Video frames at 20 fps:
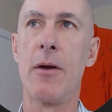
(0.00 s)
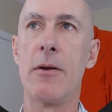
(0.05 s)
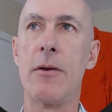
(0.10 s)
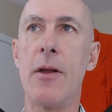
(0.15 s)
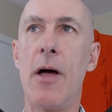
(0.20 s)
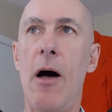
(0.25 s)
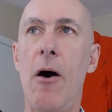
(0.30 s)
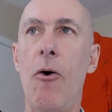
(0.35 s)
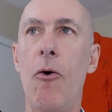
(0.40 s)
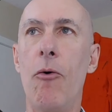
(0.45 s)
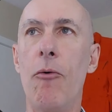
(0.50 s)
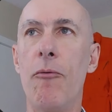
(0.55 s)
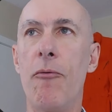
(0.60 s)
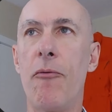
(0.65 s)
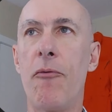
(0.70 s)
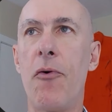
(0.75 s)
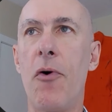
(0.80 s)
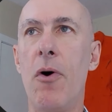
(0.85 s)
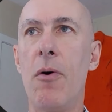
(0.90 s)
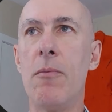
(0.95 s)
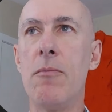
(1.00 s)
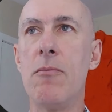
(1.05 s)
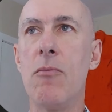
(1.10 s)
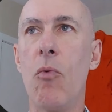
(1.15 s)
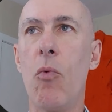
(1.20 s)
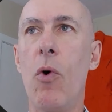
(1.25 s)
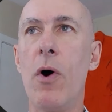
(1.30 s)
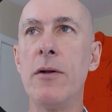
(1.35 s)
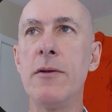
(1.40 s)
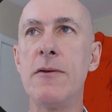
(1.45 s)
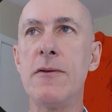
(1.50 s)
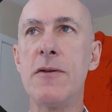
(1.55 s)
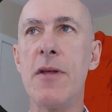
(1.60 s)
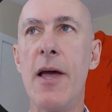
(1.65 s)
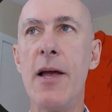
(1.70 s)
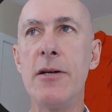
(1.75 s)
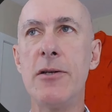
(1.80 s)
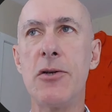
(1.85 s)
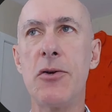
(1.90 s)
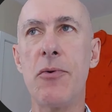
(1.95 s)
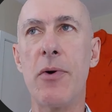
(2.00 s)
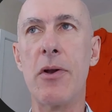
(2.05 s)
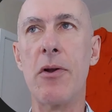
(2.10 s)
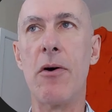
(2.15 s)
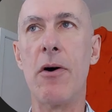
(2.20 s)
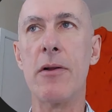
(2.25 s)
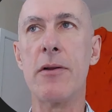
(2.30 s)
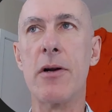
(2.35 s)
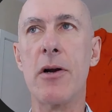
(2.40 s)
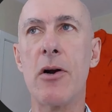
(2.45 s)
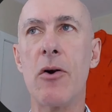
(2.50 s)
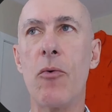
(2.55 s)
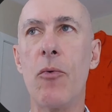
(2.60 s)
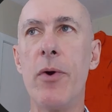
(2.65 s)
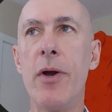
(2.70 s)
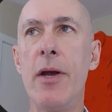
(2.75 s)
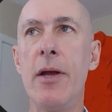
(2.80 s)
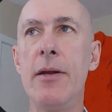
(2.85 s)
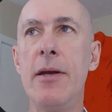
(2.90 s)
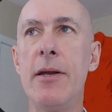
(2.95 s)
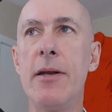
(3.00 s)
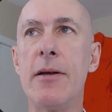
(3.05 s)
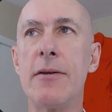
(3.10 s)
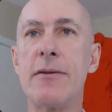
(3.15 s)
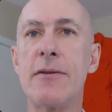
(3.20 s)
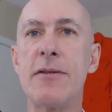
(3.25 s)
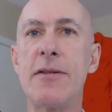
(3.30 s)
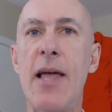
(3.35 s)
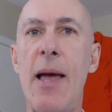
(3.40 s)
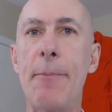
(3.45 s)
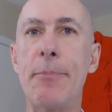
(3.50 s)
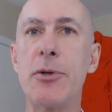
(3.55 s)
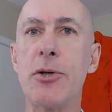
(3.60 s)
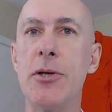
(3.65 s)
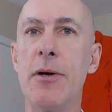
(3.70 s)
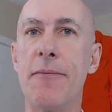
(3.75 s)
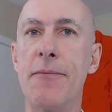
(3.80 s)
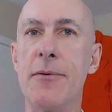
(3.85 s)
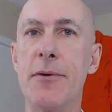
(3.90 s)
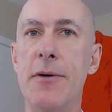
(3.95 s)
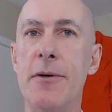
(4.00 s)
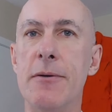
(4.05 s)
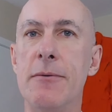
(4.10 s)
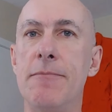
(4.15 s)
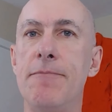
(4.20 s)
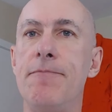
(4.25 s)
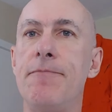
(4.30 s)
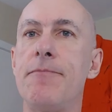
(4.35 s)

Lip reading: Now, from one stage to another, we need a step shifter,